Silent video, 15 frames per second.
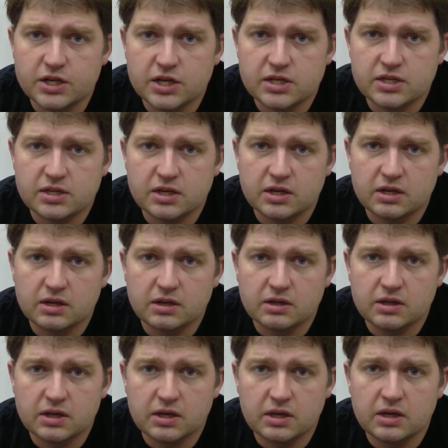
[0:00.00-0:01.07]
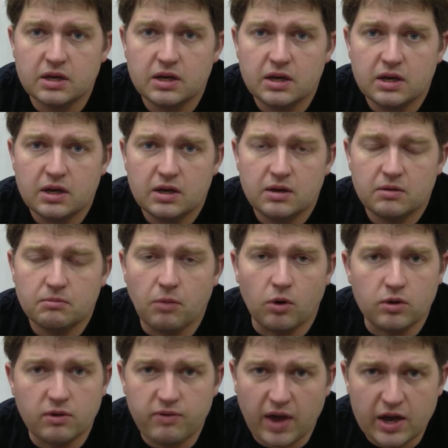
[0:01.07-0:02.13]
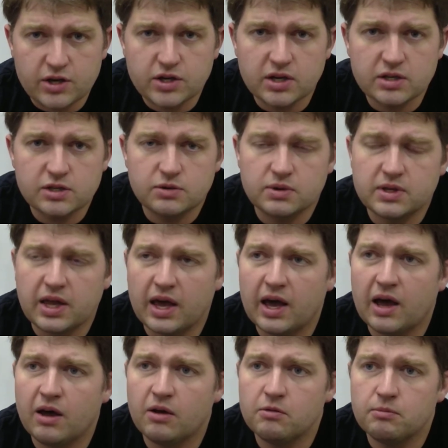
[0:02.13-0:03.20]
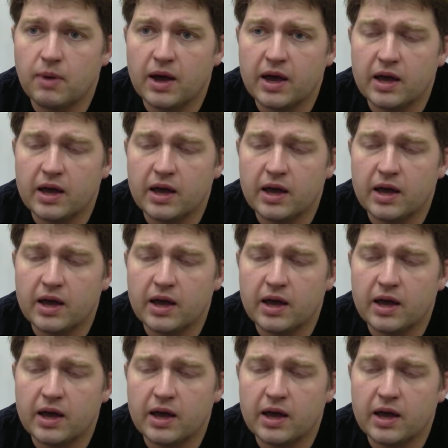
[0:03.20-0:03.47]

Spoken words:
Just the motivations are down.